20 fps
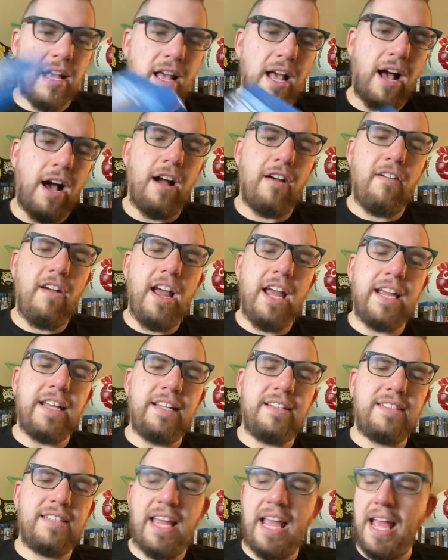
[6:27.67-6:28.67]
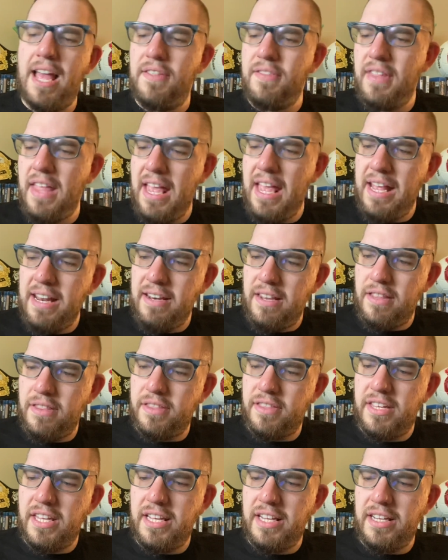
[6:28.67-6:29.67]
All right, and then
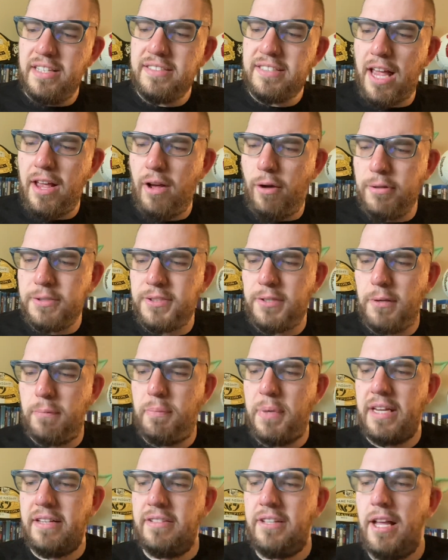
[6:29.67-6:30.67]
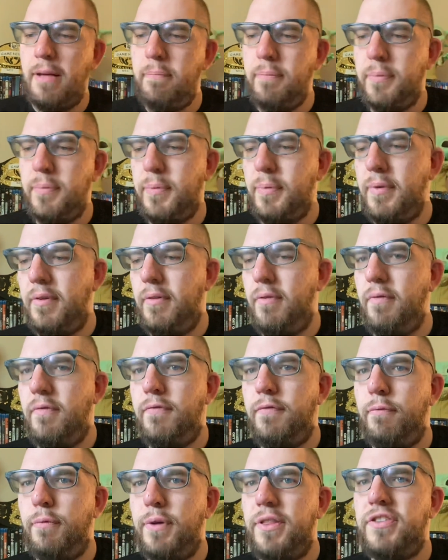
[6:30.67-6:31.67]
these I also picked up
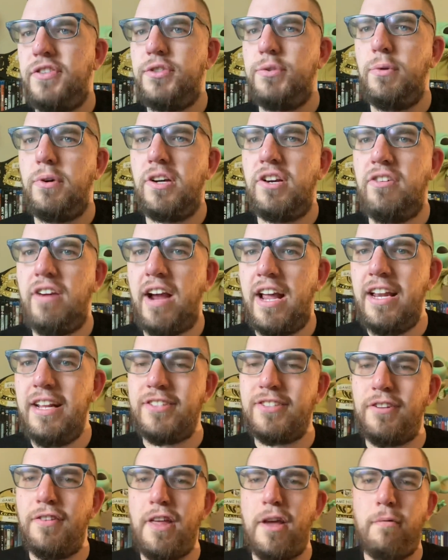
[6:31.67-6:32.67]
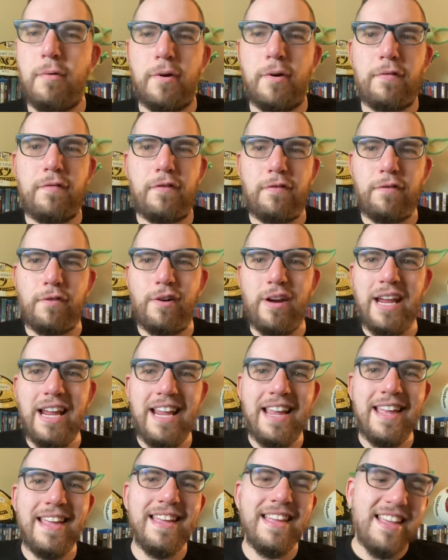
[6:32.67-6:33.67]
with store credit, so they were for
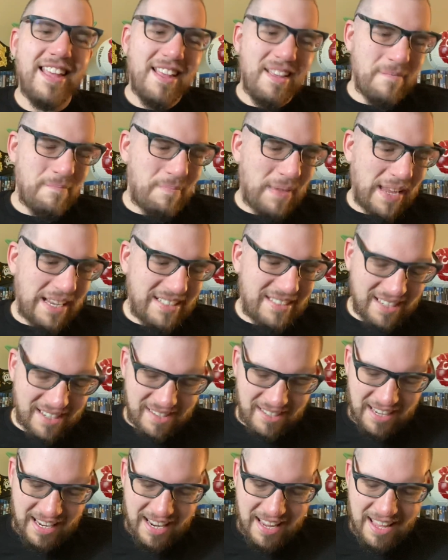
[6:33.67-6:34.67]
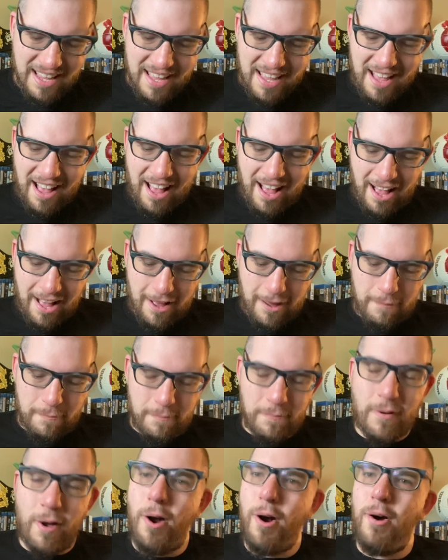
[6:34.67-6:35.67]
free, basically.
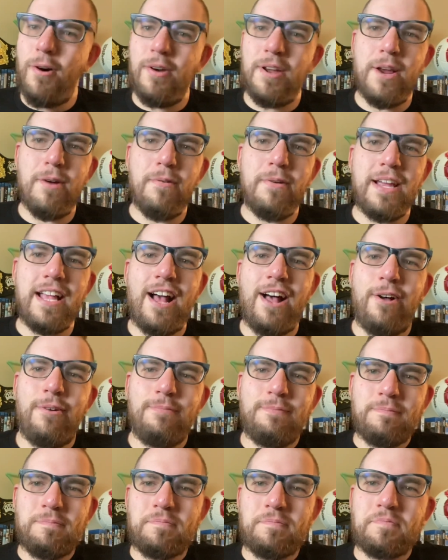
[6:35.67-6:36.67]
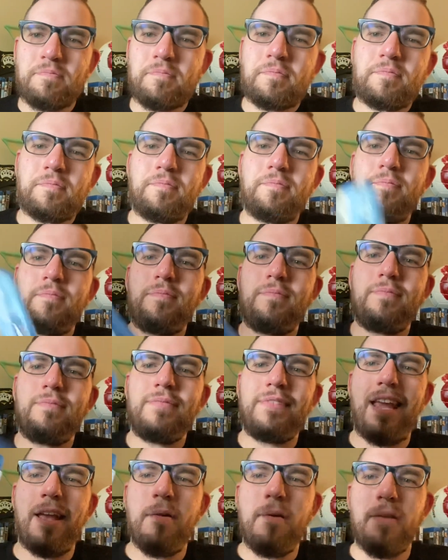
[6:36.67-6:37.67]
Um, oh, here we go.
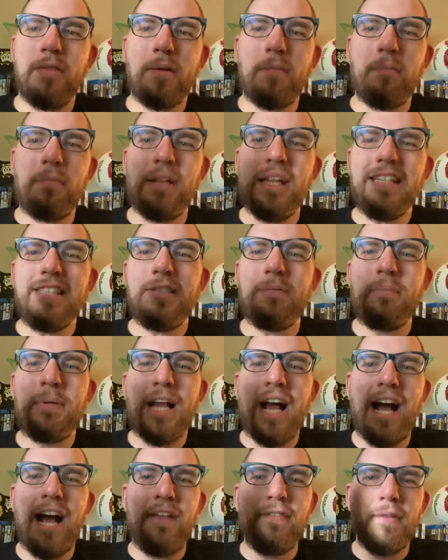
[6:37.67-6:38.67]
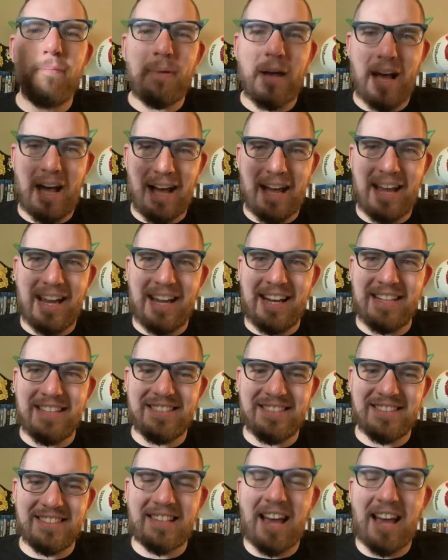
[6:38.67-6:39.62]
The Place Beyond the Pines.